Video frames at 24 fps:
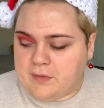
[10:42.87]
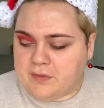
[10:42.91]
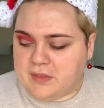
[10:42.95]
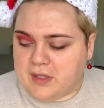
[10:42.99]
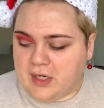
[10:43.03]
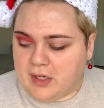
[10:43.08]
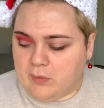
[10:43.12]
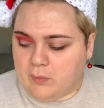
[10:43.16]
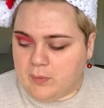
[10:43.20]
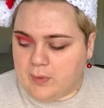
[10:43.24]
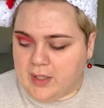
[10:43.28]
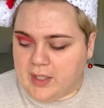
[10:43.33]

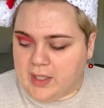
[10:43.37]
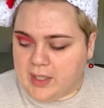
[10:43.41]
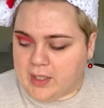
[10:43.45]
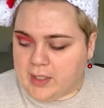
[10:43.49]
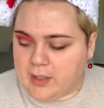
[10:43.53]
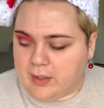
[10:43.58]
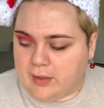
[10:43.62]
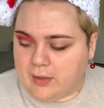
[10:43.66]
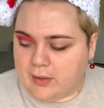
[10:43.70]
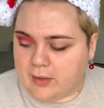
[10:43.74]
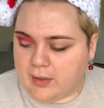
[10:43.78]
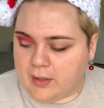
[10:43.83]
there was
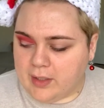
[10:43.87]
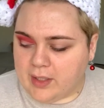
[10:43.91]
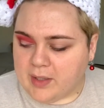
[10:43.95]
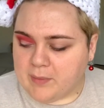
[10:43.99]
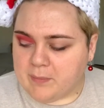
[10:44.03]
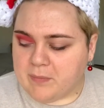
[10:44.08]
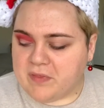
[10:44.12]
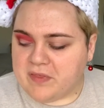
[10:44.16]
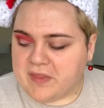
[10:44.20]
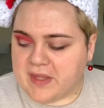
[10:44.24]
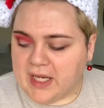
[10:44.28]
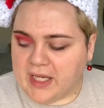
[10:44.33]
some
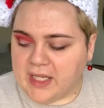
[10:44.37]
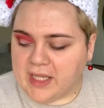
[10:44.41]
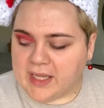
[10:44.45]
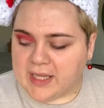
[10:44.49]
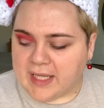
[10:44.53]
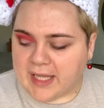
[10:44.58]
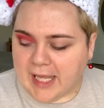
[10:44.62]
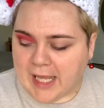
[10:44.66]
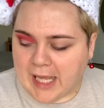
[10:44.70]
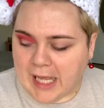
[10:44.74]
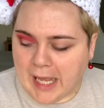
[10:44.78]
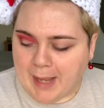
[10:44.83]
things that
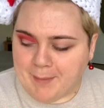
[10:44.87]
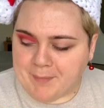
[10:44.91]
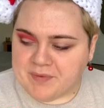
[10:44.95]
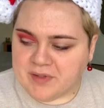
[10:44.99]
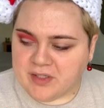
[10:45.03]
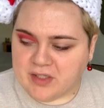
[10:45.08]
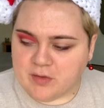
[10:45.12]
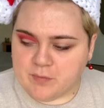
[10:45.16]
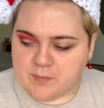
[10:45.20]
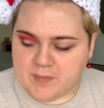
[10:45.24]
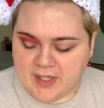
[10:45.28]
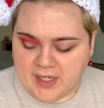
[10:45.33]
happened
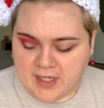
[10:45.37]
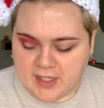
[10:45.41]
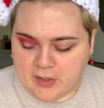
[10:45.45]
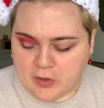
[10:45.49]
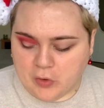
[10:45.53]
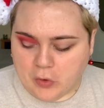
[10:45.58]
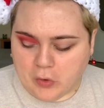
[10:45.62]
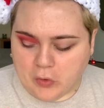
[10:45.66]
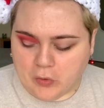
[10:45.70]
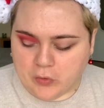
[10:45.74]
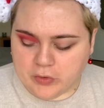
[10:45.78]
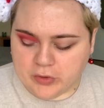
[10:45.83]
to me, and
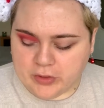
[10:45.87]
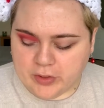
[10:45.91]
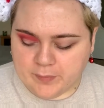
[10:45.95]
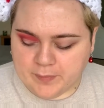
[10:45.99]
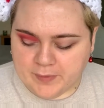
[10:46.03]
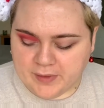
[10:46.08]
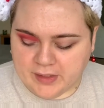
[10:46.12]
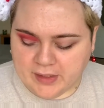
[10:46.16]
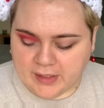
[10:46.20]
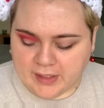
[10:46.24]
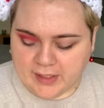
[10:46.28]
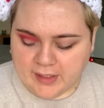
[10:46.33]

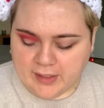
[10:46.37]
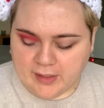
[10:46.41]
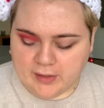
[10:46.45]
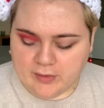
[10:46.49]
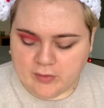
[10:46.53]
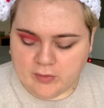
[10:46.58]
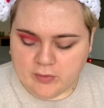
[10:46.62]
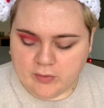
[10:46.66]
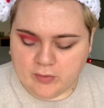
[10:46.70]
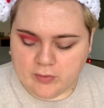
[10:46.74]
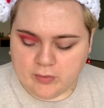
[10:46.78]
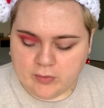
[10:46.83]
ultimately
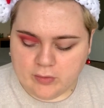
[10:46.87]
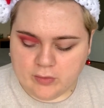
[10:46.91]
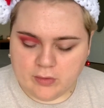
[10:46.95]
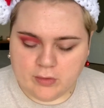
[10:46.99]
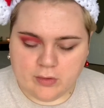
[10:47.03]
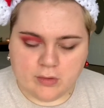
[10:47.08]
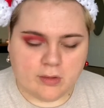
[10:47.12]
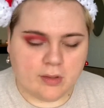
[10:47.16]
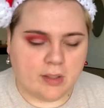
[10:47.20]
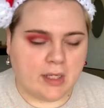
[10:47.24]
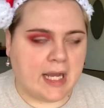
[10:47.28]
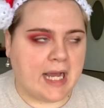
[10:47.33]

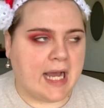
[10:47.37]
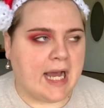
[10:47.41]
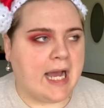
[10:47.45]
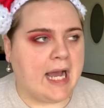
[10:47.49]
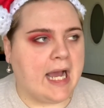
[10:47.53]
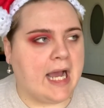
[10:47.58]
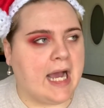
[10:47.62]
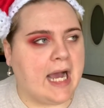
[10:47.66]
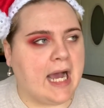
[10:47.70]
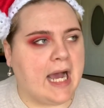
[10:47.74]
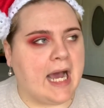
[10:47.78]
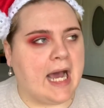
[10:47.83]

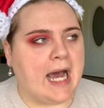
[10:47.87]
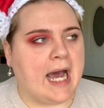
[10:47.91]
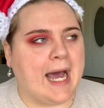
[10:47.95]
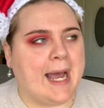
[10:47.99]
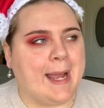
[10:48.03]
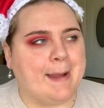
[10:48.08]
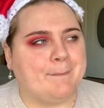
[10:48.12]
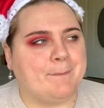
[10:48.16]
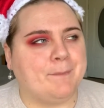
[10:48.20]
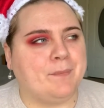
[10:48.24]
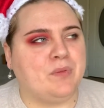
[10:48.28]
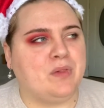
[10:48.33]

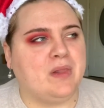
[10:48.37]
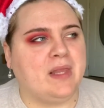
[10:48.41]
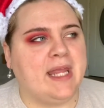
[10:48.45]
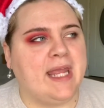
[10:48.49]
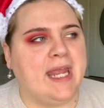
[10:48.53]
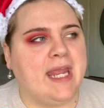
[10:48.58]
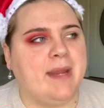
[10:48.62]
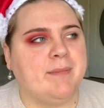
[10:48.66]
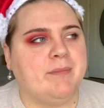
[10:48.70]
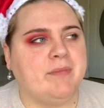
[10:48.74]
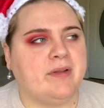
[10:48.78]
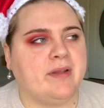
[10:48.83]
I
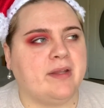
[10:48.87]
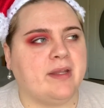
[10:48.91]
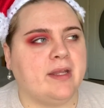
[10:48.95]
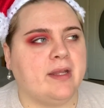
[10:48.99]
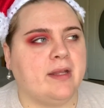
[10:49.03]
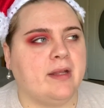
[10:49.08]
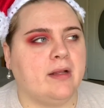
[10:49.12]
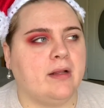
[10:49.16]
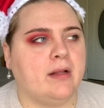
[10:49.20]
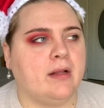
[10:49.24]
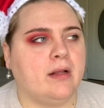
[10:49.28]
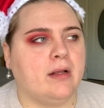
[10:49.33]
blamed
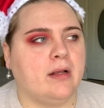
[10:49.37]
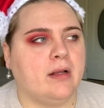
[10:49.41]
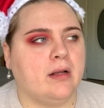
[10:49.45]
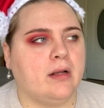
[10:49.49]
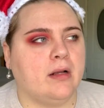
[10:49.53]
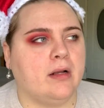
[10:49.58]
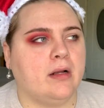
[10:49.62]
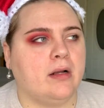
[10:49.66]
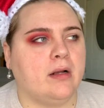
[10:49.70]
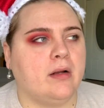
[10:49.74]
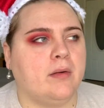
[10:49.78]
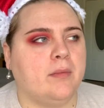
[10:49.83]

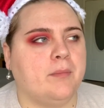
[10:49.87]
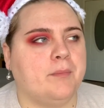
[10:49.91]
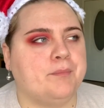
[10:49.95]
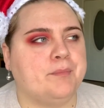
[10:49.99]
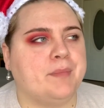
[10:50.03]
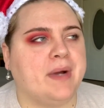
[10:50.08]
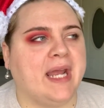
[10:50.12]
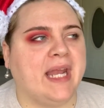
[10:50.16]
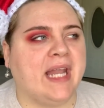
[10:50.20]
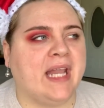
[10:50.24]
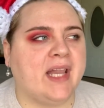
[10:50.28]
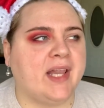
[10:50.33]

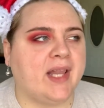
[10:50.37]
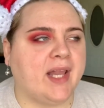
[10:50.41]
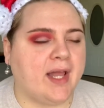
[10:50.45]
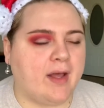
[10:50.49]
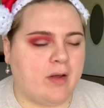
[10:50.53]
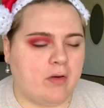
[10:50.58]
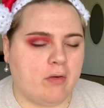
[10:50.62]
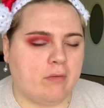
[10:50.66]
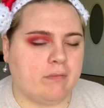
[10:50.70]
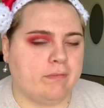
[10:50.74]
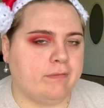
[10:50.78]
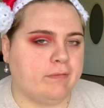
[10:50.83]

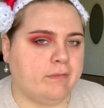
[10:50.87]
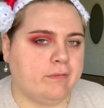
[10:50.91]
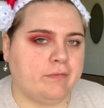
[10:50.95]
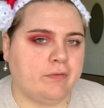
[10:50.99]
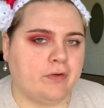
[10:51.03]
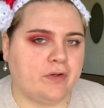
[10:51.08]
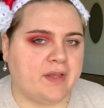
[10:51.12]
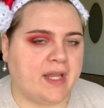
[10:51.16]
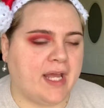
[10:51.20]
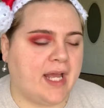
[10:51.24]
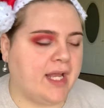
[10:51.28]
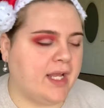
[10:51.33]
myself for
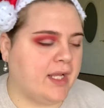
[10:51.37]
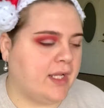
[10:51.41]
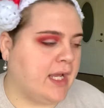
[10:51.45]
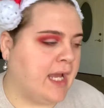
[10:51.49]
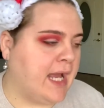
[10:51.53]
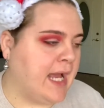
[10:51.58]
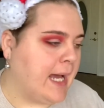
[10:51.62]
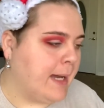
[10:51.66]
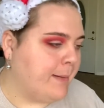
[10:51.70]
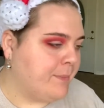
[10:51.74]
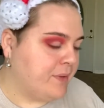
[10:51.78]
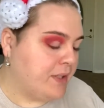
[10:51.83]
that
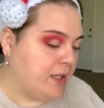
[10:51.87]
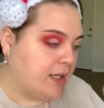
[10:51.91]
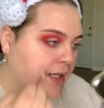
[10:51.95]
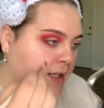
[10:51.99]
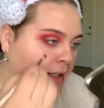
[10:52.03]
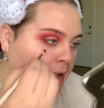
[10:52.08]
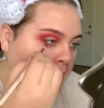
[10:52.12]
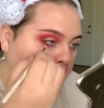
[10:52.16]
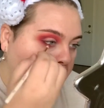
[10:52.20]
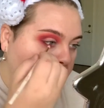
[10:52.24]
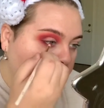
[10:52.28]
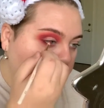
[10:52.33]
happening.
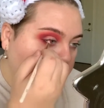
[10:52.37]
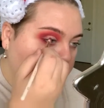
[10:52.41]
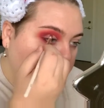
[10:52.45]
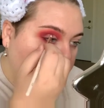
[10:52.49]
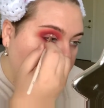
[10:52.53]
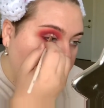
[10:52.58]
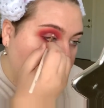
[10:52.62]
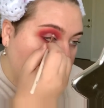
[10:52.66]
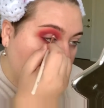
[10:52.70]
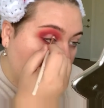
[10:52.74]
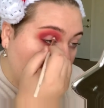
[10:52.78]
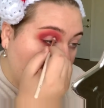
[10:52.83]

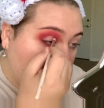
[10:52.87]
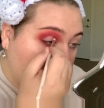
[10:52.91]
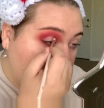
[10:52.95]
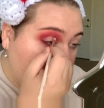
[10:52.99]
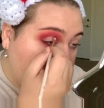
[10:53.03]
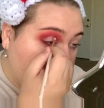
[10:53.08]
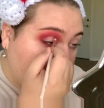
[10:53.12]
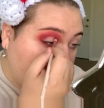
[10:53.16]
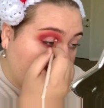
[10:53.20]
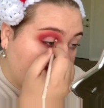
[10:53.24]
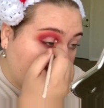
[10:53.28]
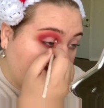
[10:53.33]
And one of the
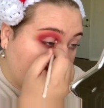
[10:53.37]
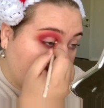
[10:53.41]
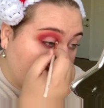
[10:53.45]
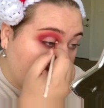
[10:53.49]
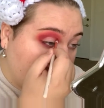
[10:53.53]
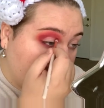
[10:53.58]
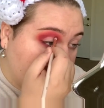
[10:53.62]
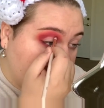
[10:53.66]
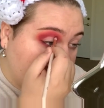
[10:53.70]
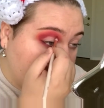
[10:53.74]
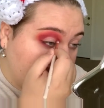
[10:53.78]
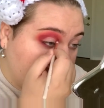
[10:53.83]
things
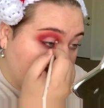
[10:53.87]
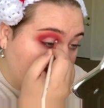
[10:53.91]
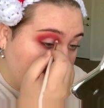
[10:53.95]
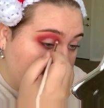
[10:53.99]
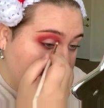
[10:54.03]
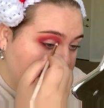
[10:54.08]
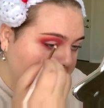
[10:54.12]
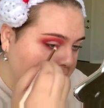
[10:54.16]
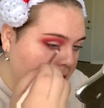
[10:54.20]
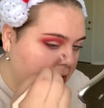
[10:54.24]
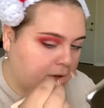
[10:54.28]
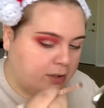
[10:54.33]
I
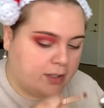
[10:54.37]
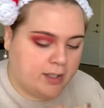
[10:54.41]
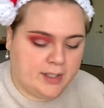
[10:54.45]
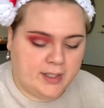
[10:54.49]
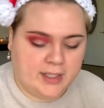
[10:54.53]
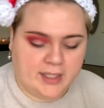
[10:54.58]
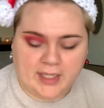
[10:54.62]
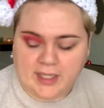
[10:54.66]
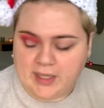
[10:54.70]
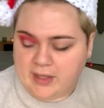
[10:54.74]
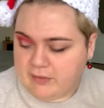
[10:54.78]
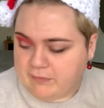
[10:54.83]
blamed it on
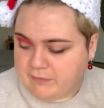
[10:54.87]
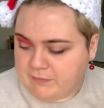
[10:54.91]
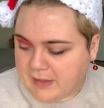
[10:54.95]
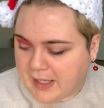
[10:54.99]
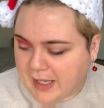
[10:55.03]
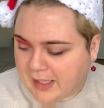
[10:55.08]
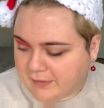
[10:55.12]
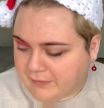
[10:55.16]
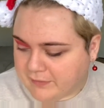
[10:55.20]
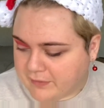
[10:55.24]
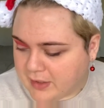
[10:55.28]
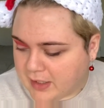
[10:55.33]
is the
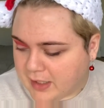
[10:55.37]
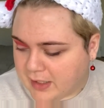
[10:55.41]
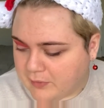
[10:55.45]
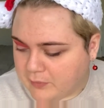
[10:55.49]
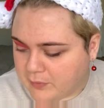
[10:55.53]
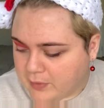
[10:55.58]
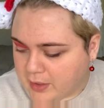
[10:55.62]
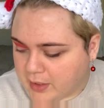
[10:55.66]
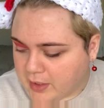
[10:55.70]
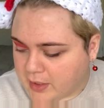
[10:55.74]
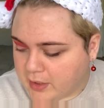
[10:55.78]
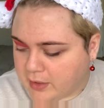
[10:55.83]
fact that I
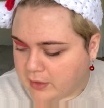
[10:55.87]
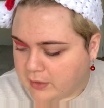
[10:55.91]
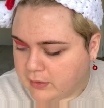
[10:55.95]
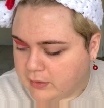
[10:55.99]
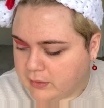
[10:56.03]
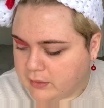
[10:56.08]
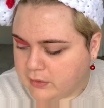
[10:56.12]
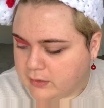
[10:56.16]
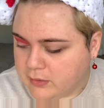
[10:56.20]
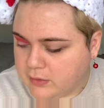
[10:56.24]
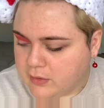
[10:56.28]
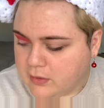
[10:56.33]
was
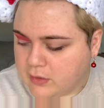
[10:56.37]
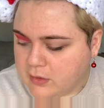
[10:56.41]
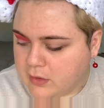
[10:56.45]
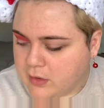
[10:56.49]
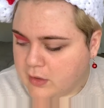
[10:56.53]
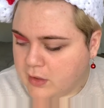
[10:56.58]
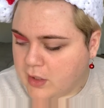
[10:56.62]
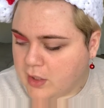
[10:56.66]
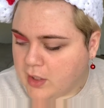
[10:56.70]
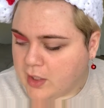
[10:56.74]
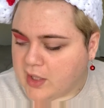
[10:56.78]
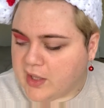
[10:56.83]

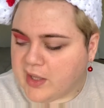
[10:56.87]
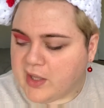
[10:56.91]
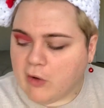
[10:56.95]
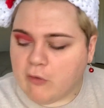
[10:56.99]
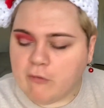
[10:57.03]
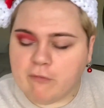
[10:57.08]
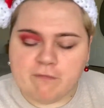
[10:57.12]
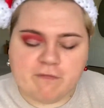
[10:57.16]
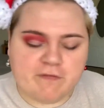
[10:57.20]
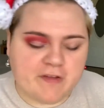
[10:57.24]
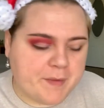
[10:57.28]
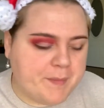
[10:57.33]
so
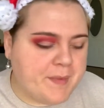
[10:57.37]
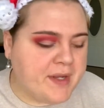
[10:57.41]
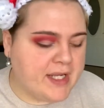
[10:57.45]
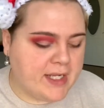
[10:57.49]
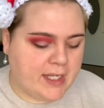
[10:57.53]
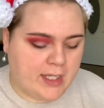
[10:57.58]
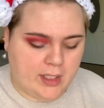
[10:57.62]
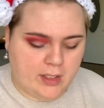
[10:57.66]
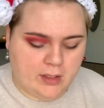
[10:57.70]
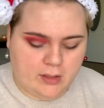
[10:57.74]
feminine.